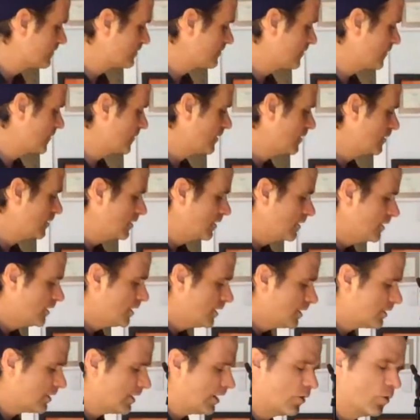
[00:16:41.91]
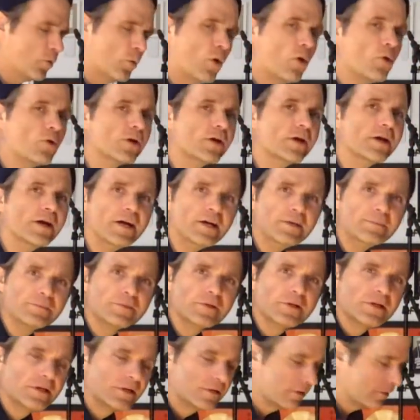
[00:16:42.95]
I woke up
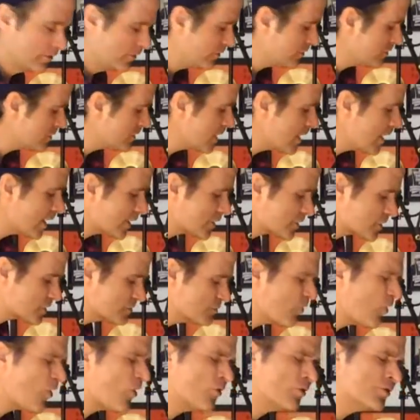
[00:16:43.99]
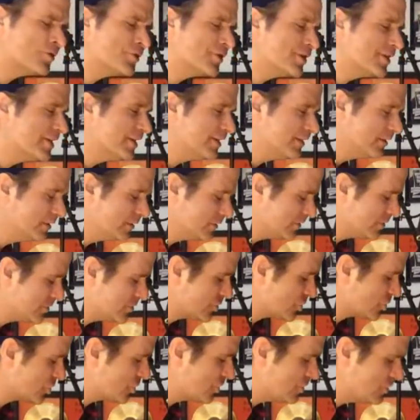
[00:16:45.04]
the next morning and
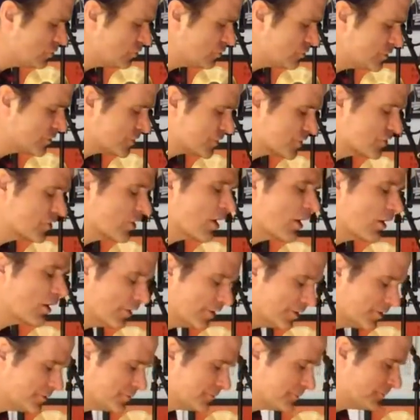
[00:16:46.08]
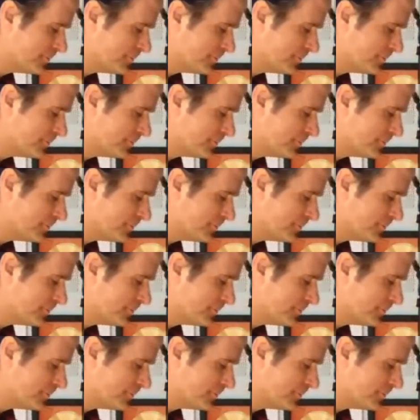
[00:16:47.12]
she was gone.